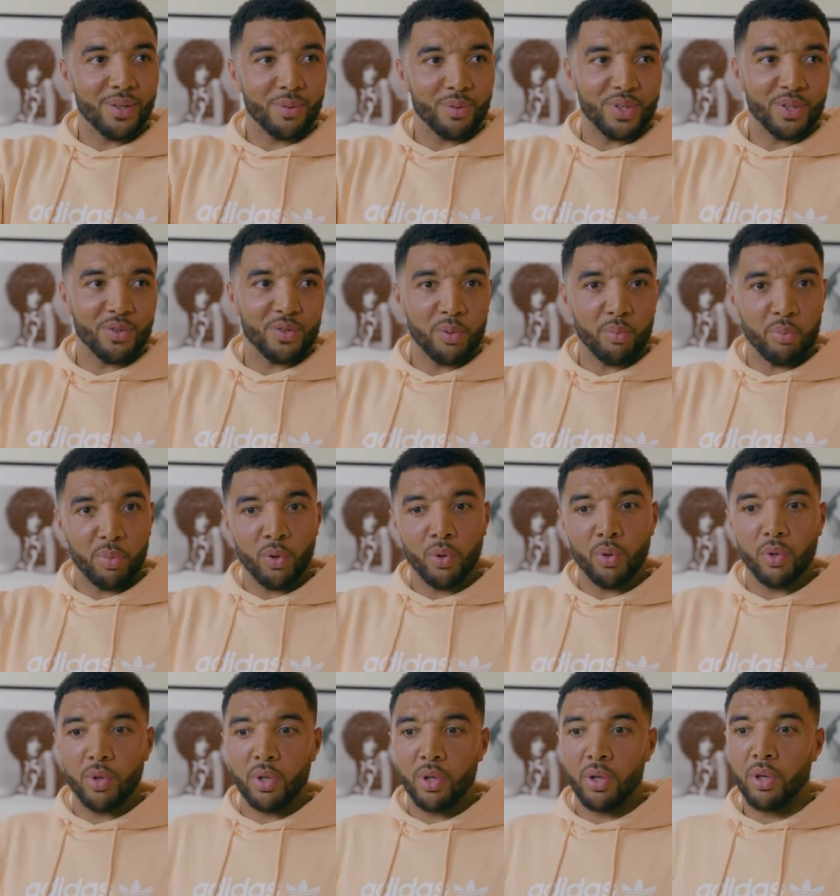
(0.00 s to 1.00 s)
He was literally
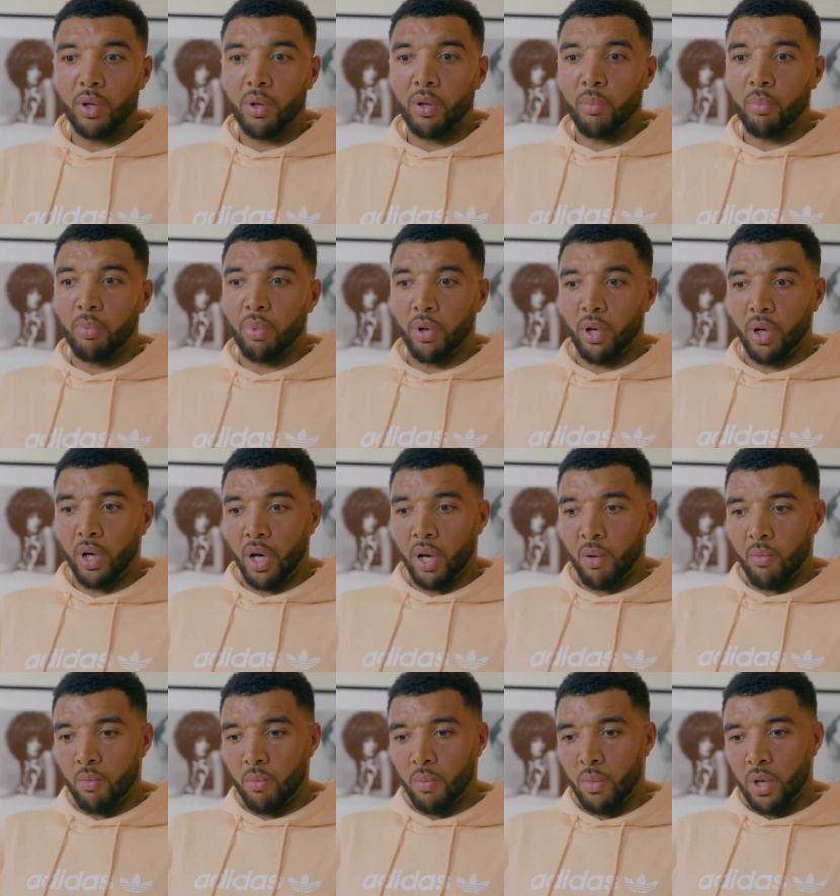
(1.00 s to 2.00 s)
born.
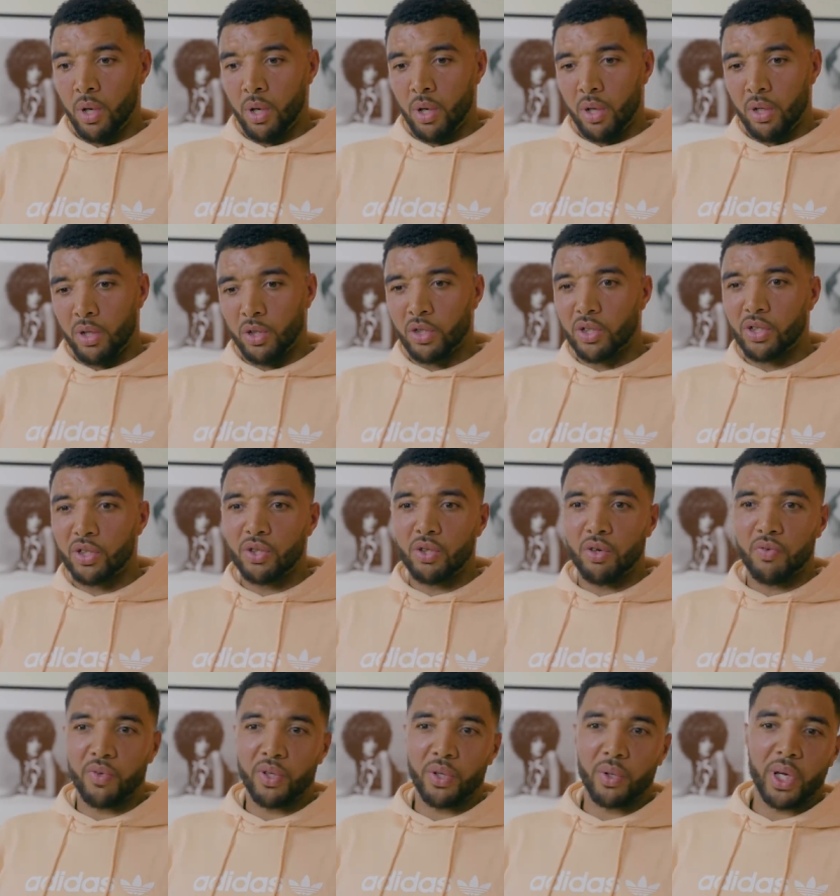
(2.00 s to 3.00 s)
But just the
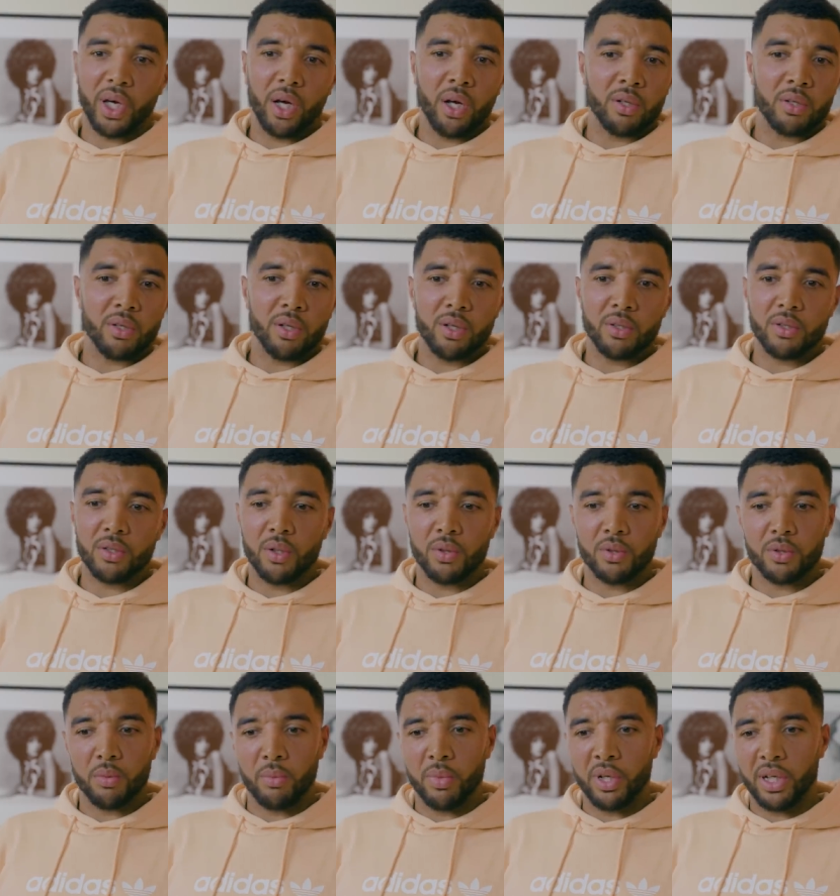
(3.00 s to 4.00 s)
stuff that you get on
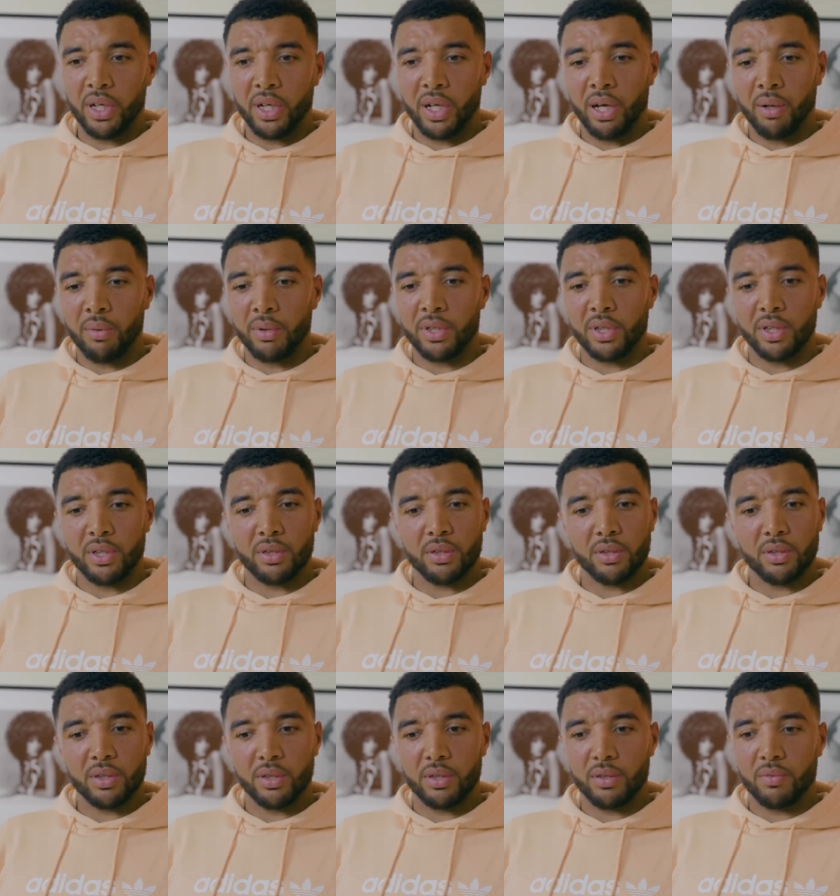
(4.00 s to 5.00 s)
social media now
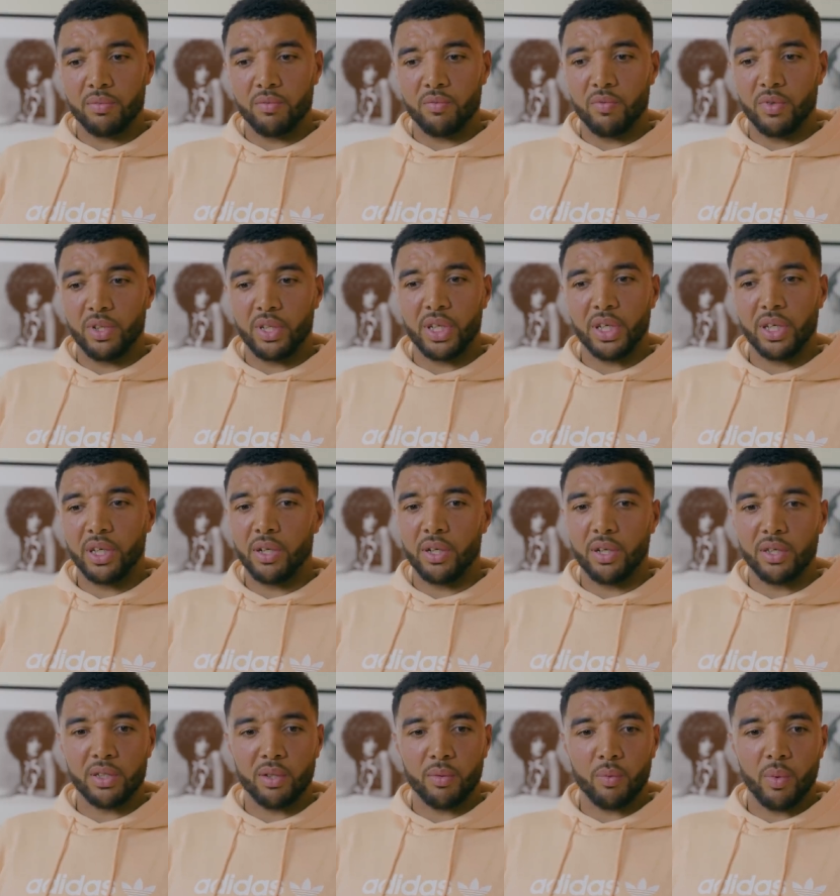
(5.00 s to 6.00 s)
is
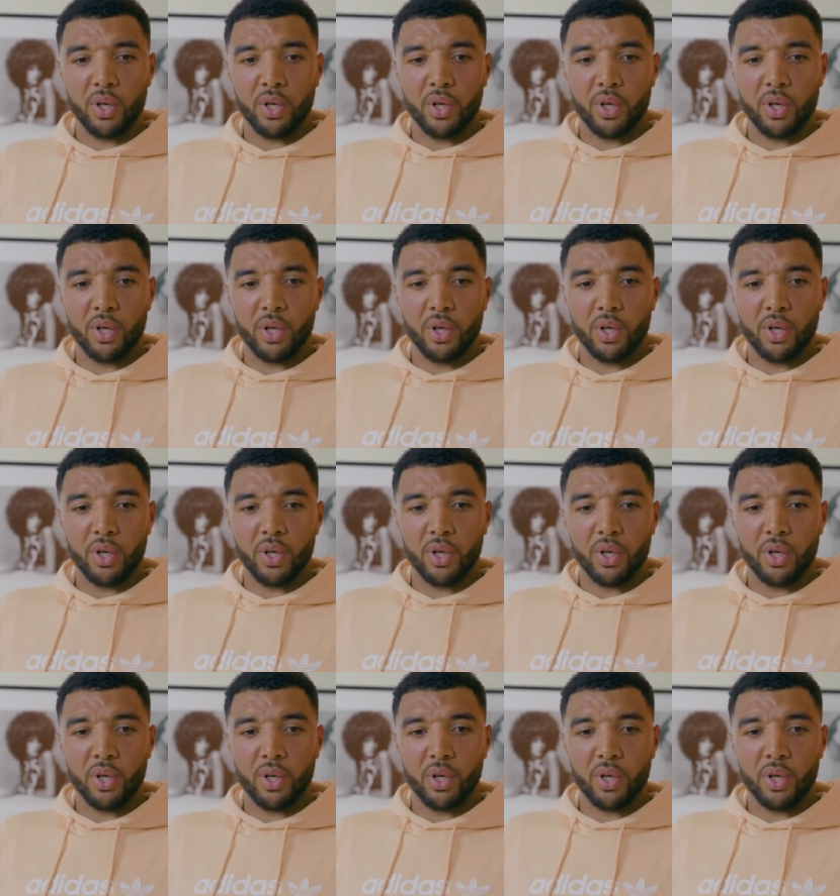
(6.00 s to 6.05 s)
ridiculous.